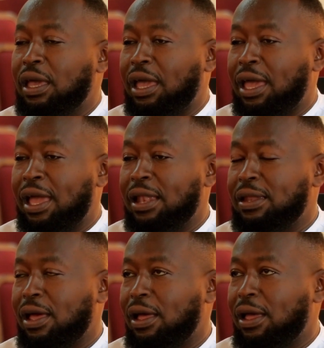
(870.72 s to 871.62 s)

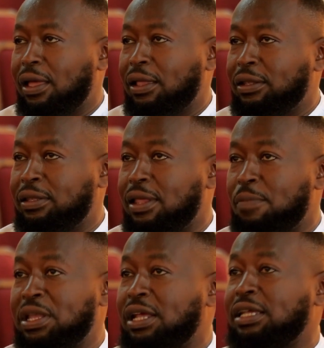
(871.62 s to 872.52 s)
And
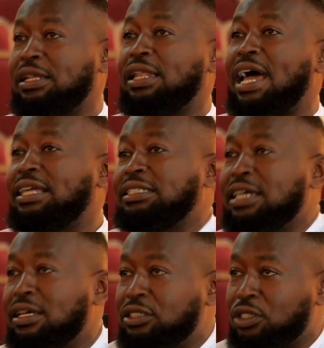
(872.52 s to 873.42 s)
immediately the light
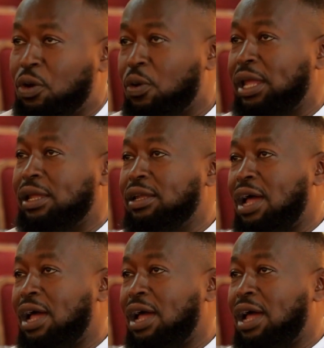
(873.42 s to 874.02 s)
turns green.